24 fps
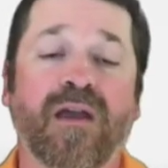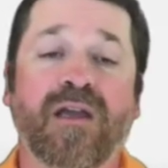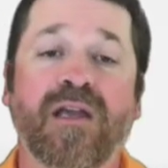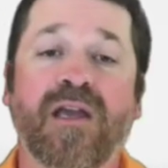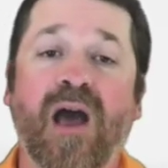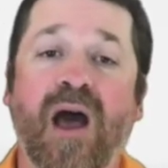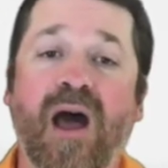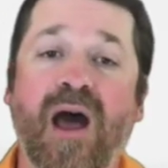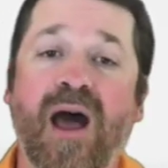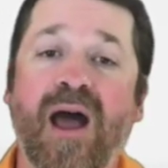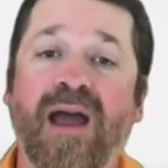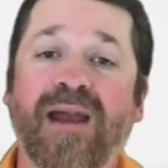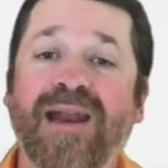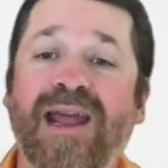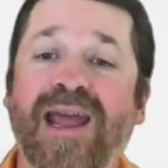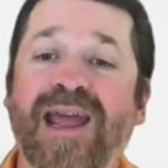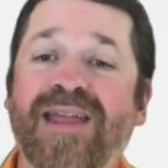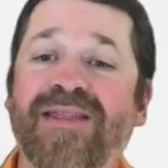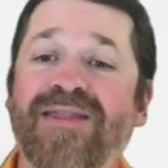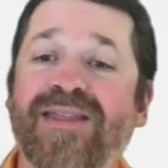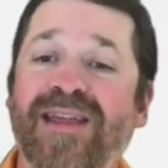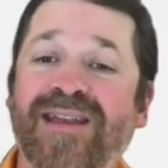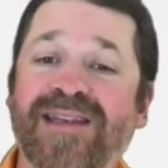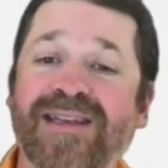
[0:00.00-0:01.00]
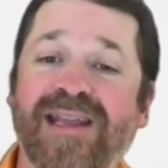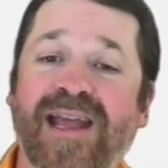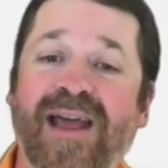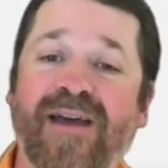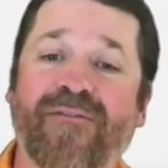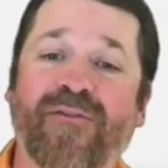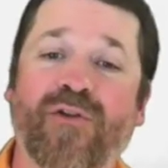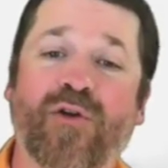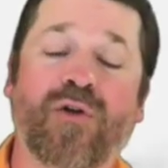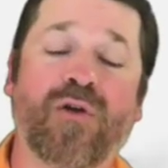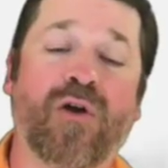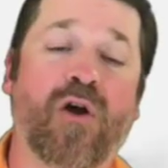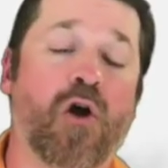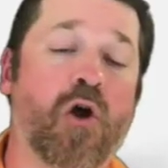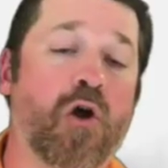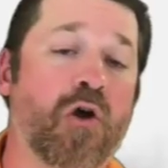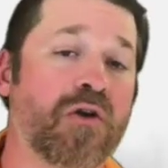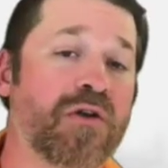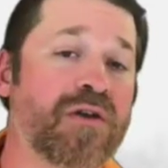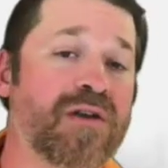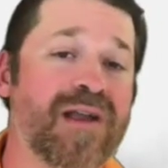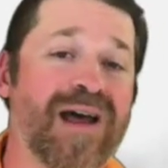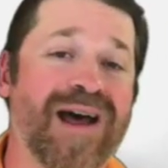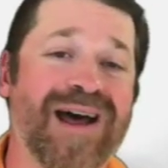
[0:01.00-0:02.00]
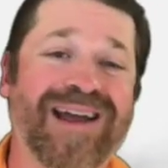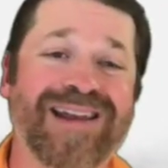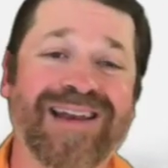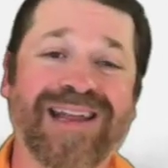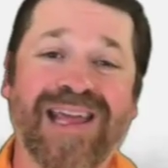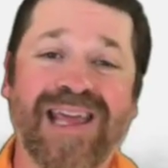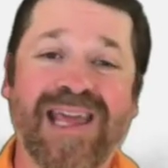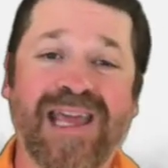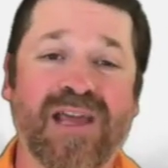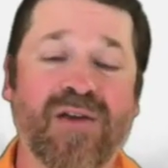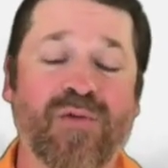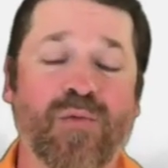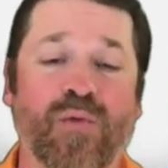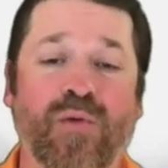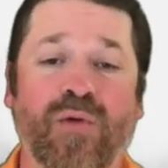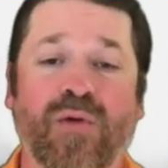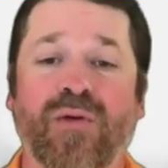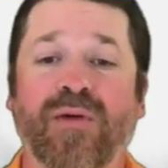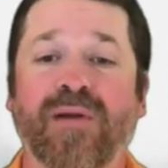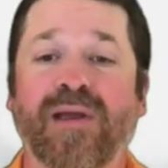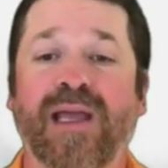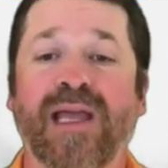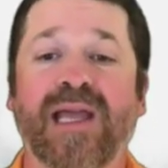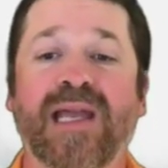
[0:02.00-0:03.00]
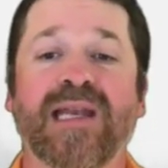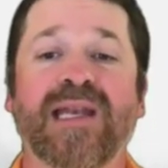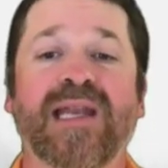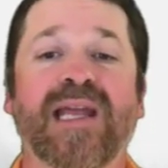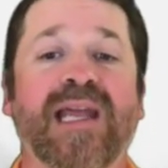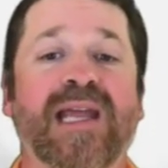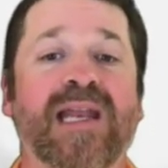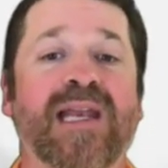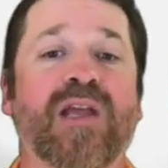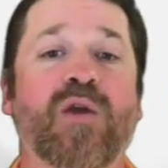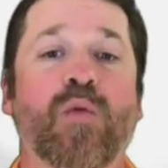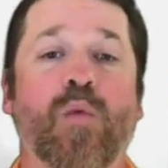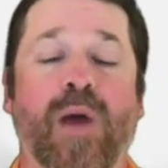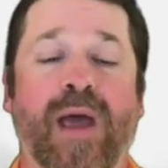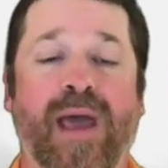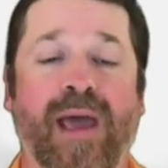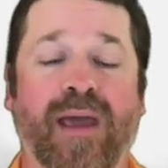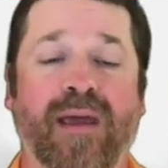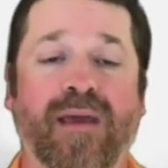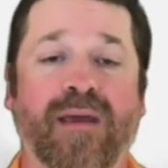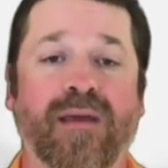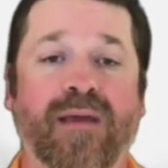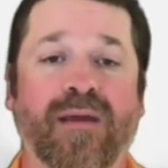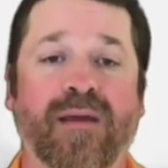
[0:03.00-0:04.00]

God and the devil are not equal in any way.